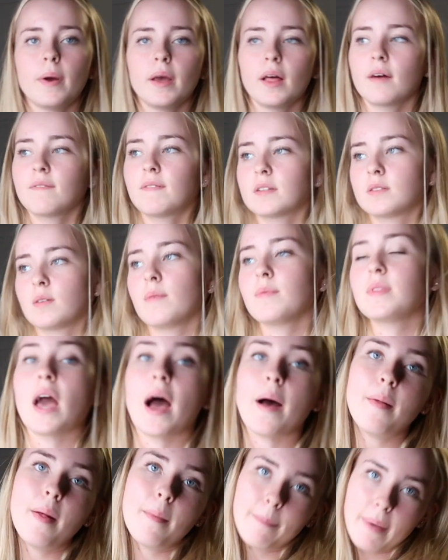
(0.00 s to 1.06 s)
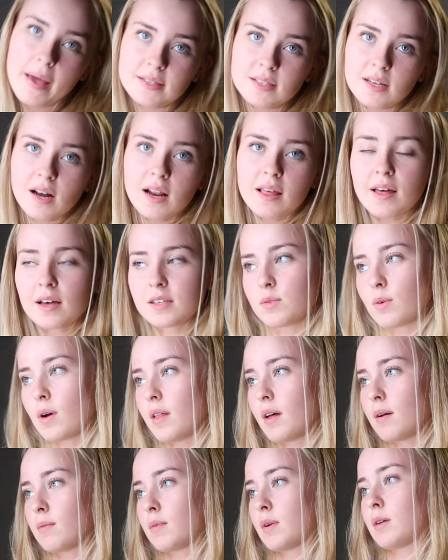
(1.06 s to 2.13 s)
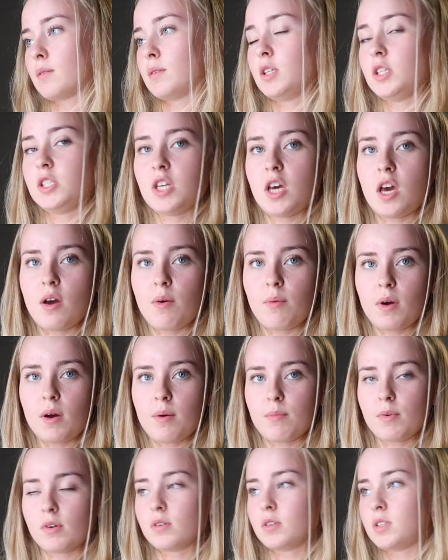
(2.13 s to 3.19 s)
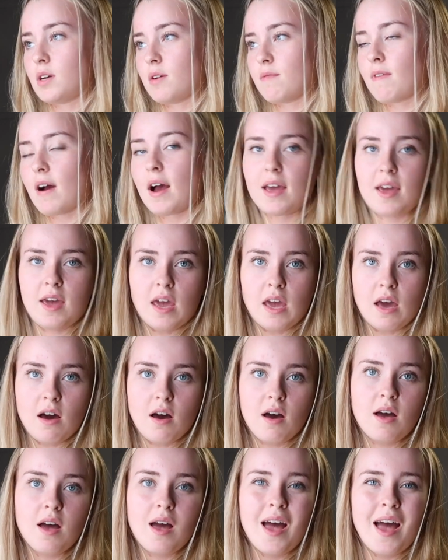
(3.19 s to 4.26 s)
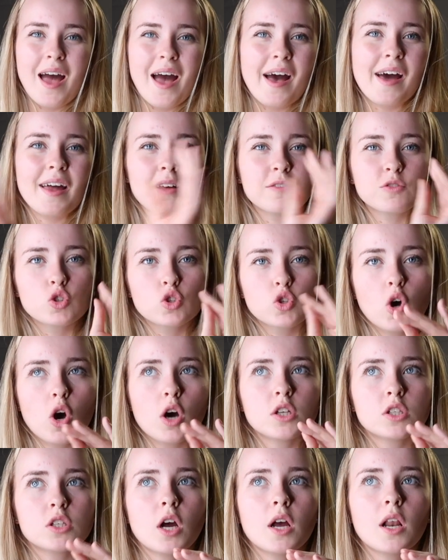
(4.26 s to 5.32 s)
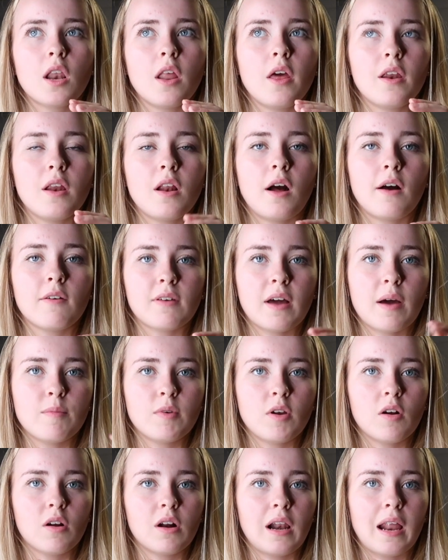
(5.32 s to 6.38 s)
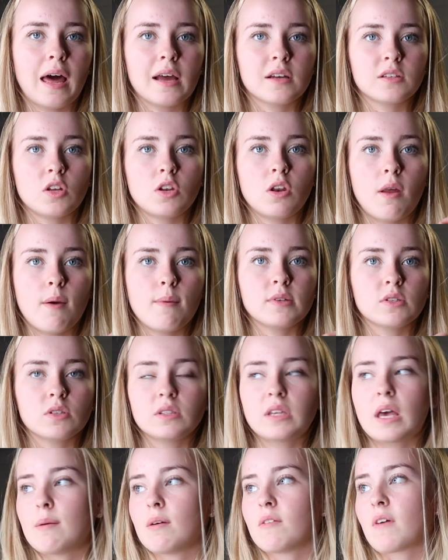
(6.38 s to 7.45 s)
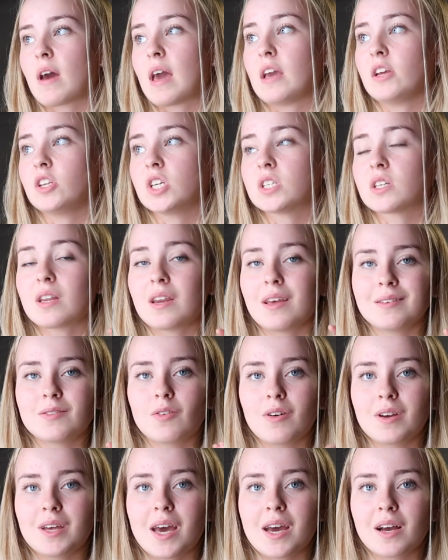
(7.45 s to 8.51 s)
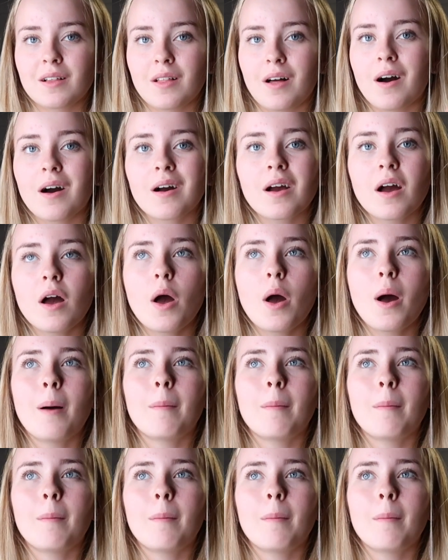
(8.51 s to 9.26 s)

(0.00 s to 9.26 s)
But yeah, yeah, basically that's what I'm going to do, and we're going to do it right here. And I've sort of started learning it off camera, not going to lie, because I know it's going to take me for ages, and it is already 8 o'clock.